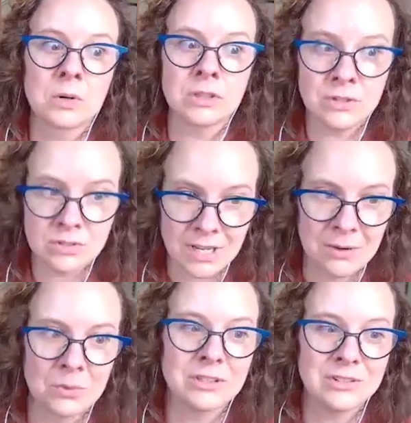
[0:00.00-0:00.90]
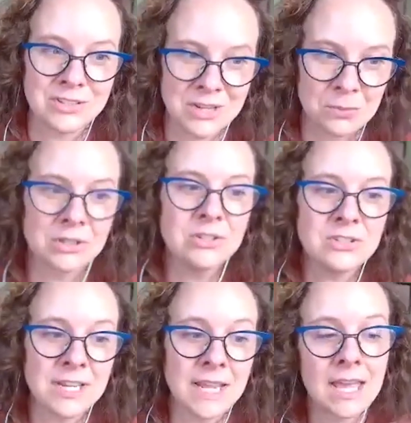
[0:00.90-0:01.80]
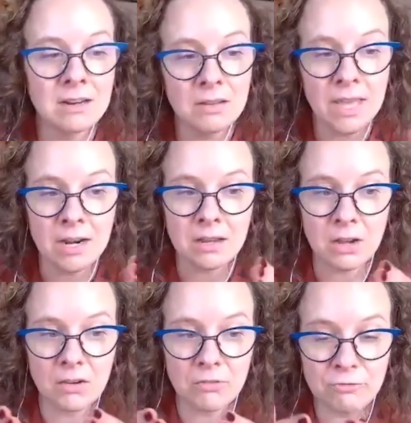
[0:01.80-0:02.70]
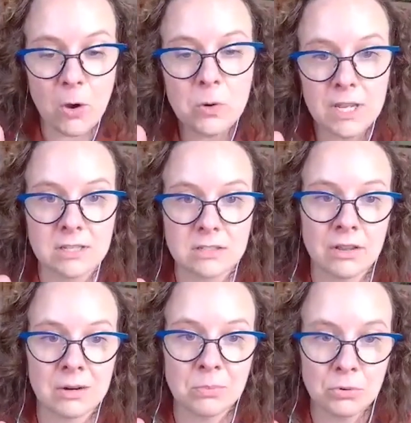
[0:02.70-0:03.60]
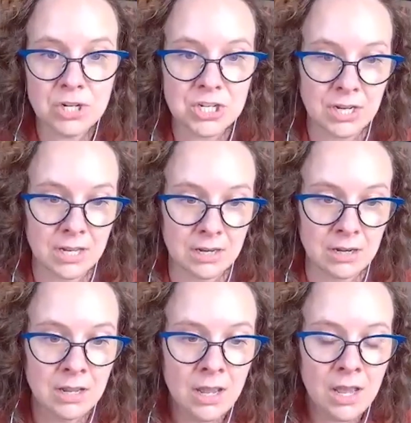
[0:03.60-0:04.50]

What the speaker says: we're losing, and a focus on abortion